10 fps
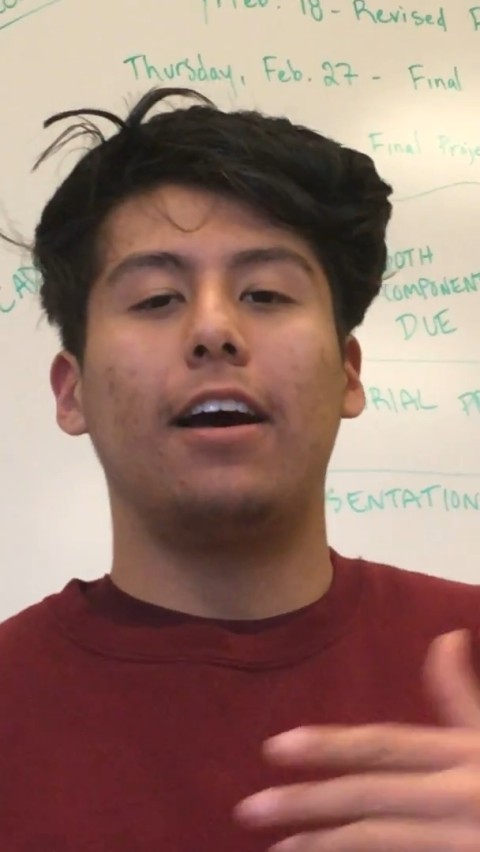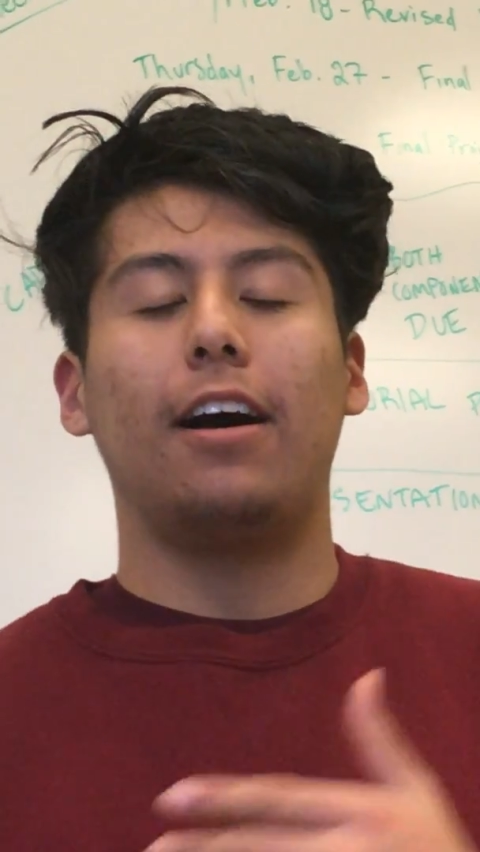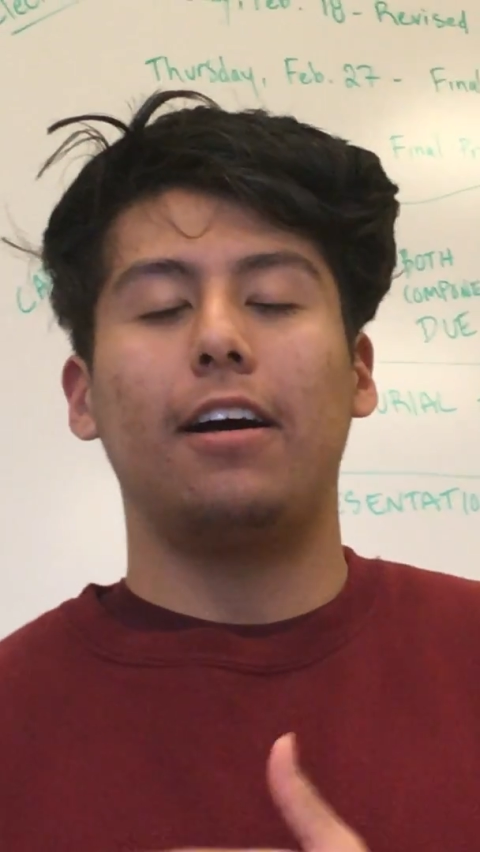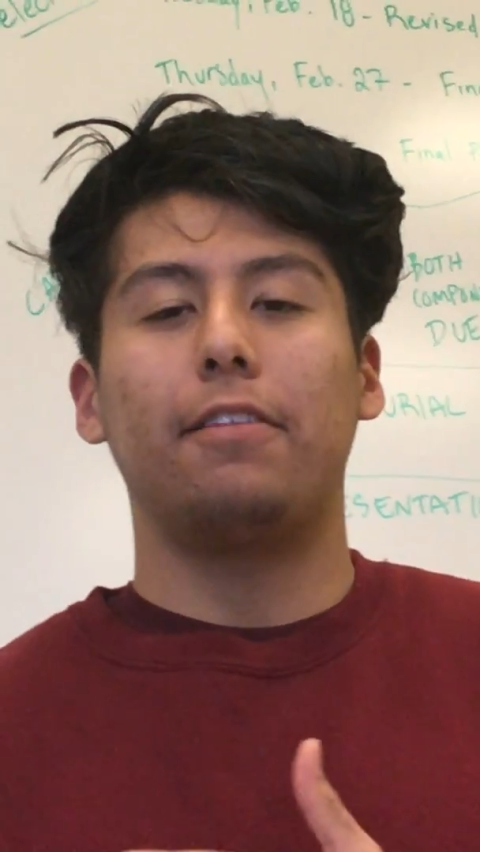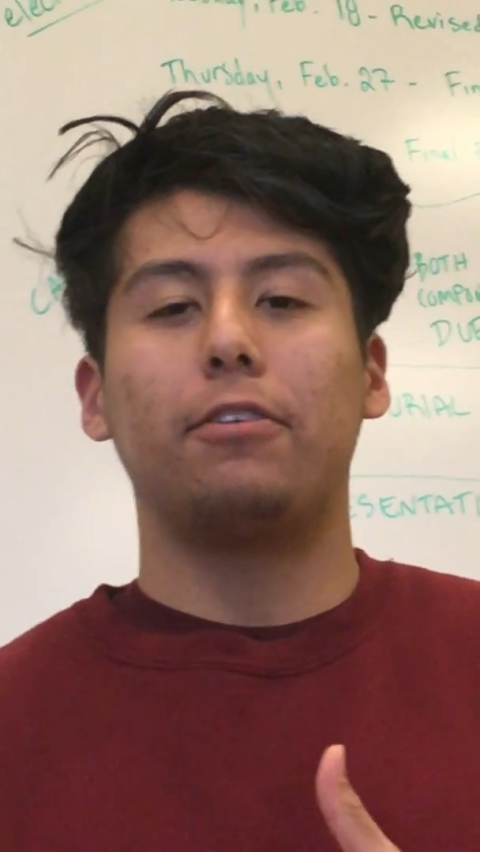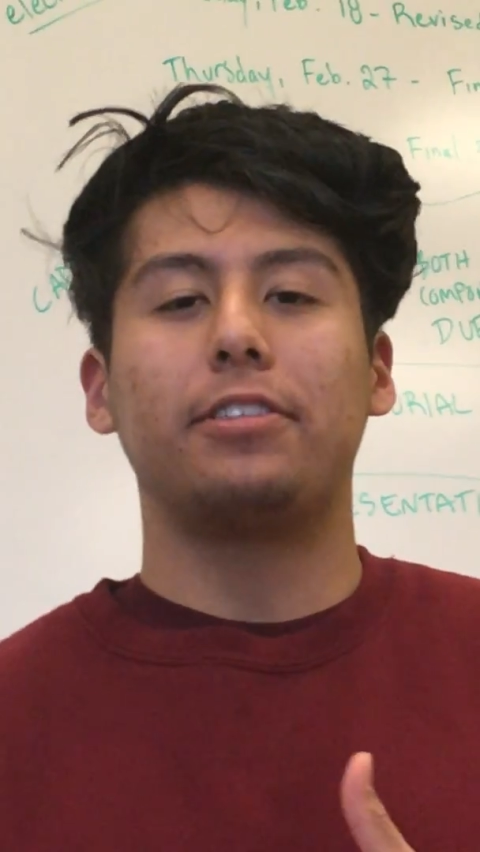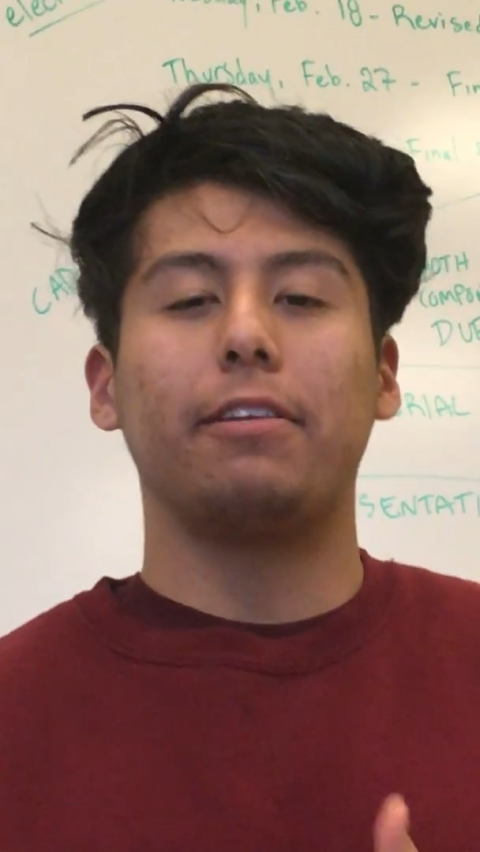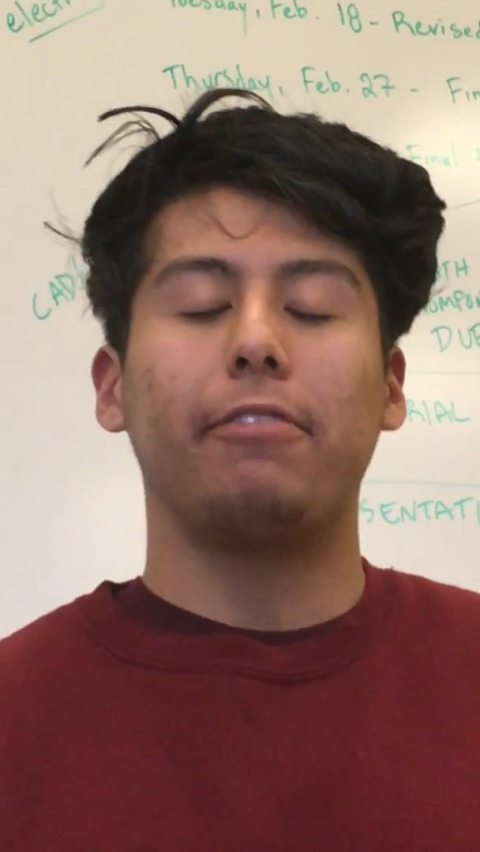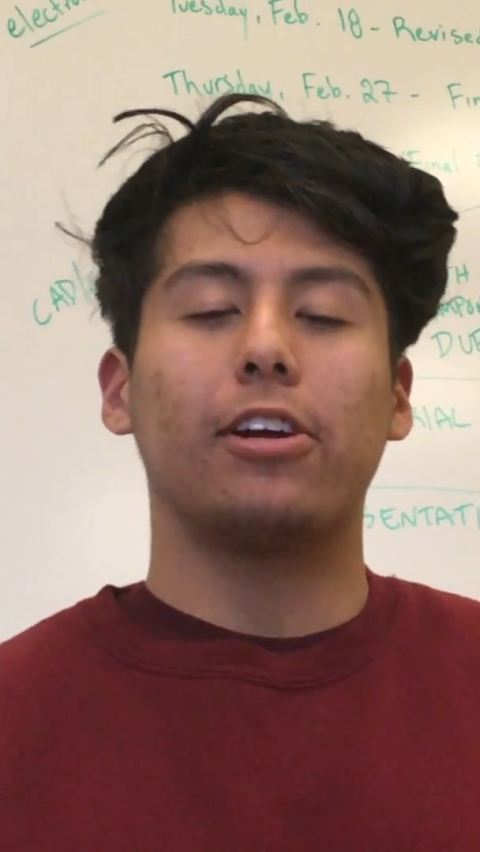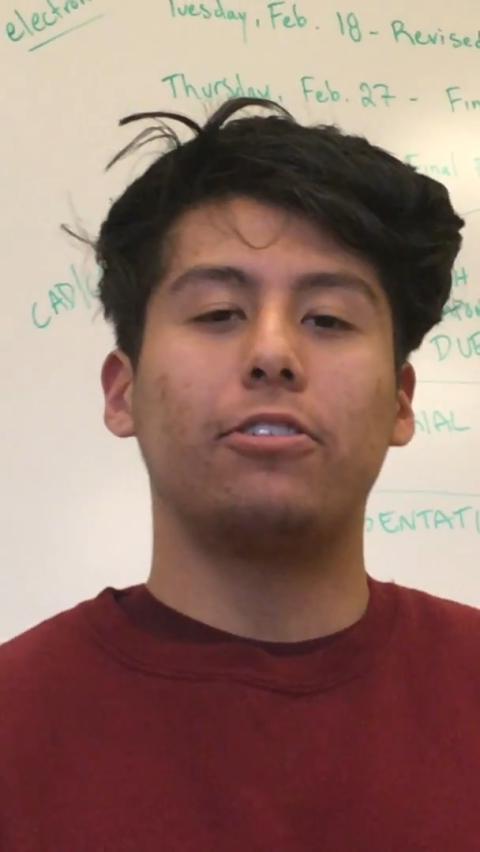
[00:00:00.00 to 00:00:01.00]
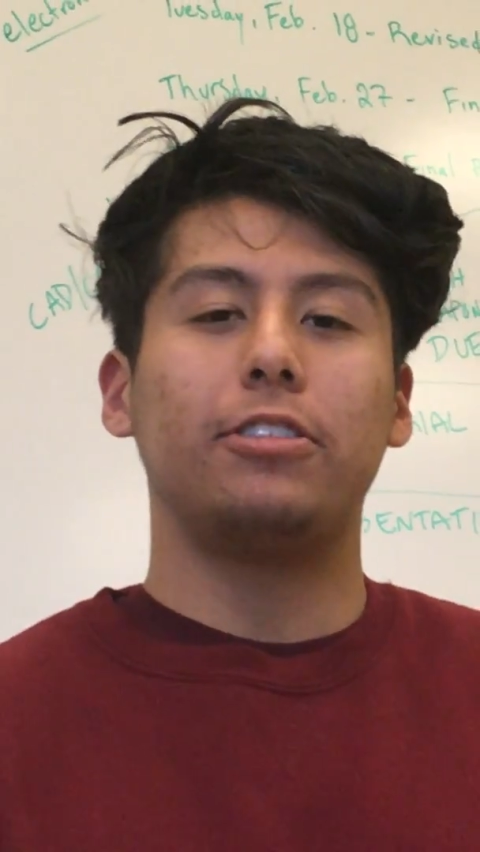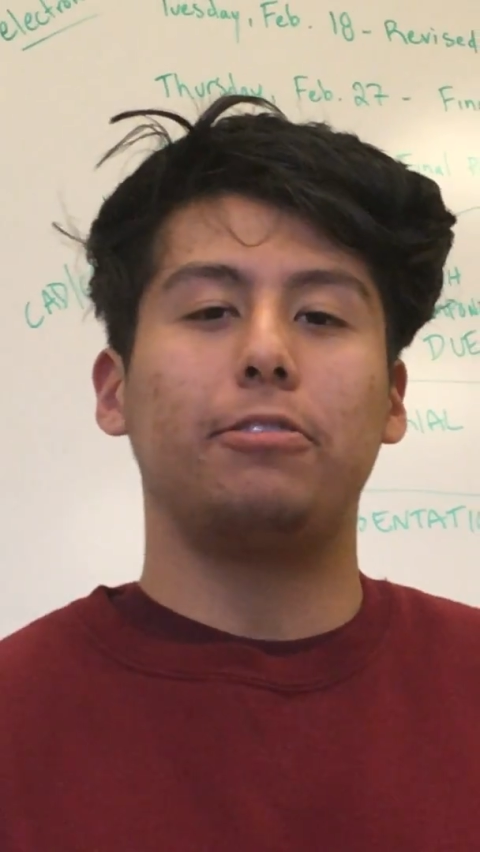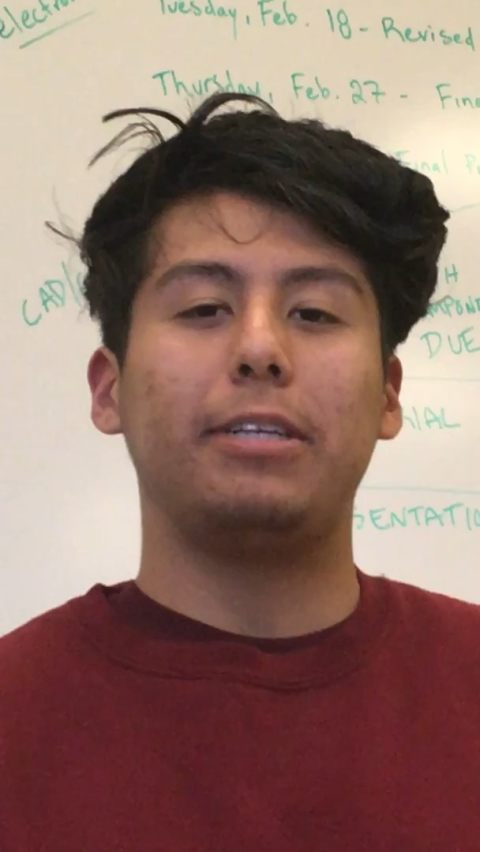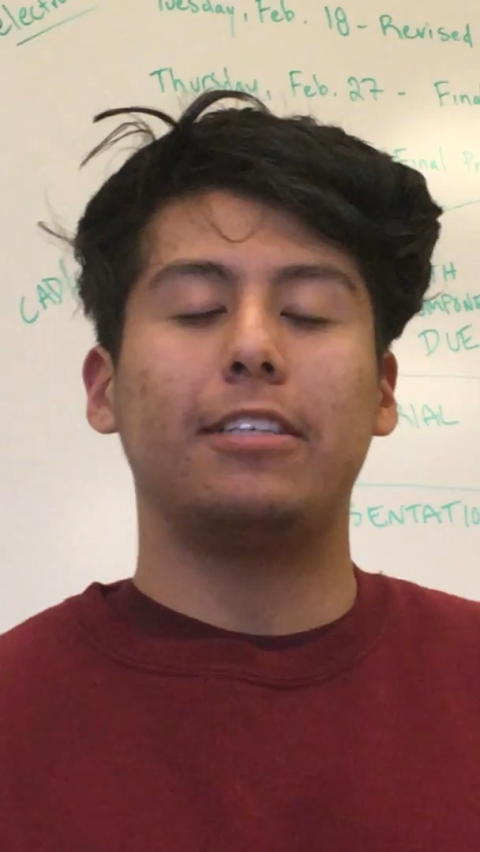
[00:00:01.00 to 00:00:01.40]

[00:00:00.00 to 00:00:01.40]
Uh, the first thing we are going to be